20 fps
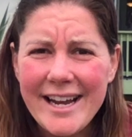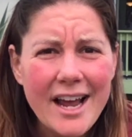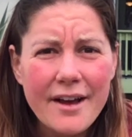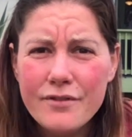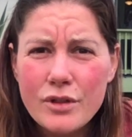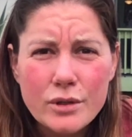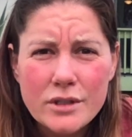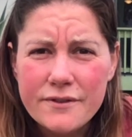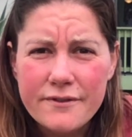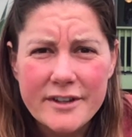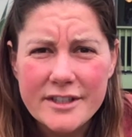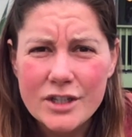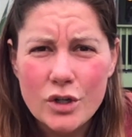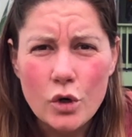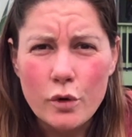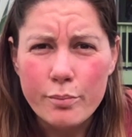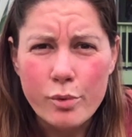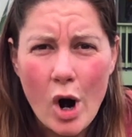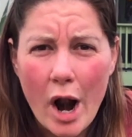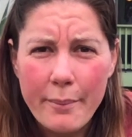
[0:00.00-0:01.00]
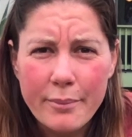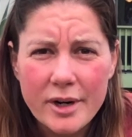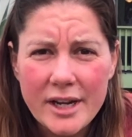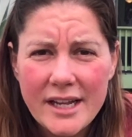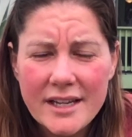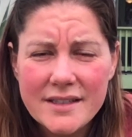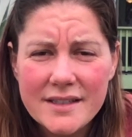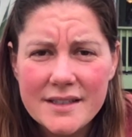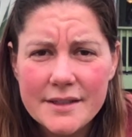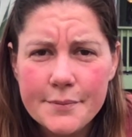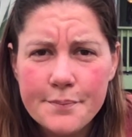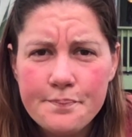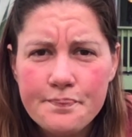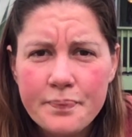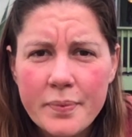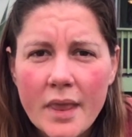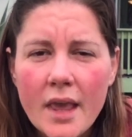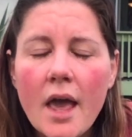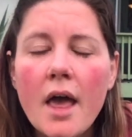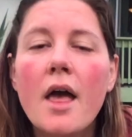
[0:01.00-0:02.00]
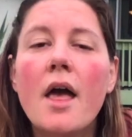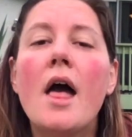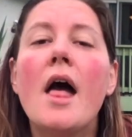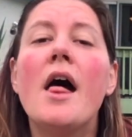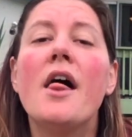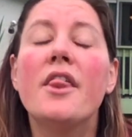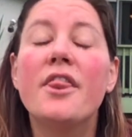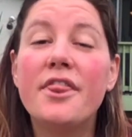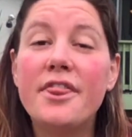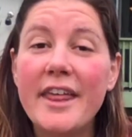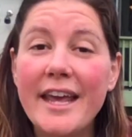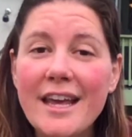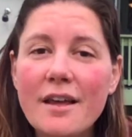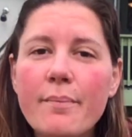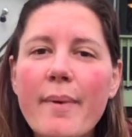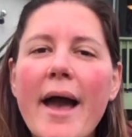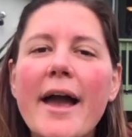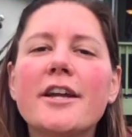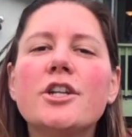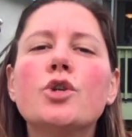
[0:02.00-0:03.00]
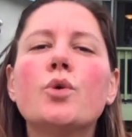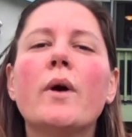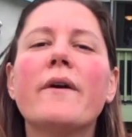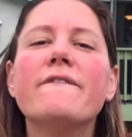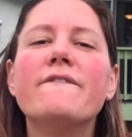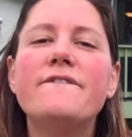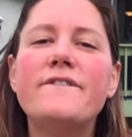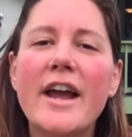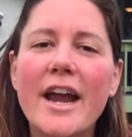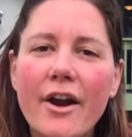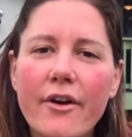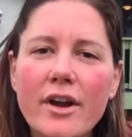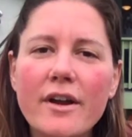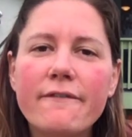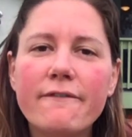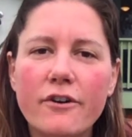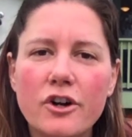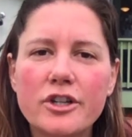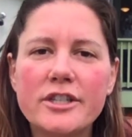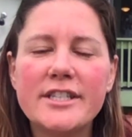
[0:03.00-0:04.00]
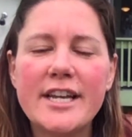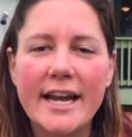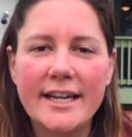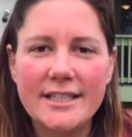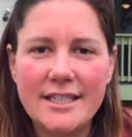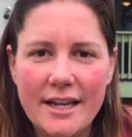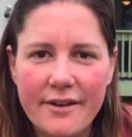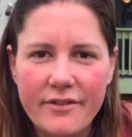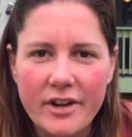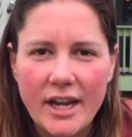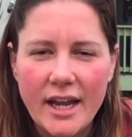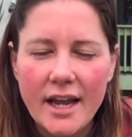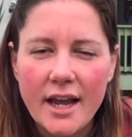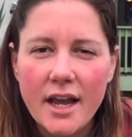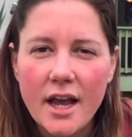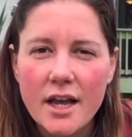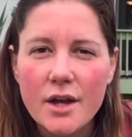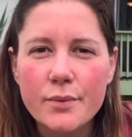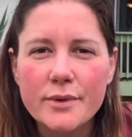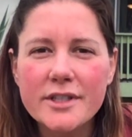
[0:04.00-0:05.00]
of those physical properties? Think back to our very first activity. It was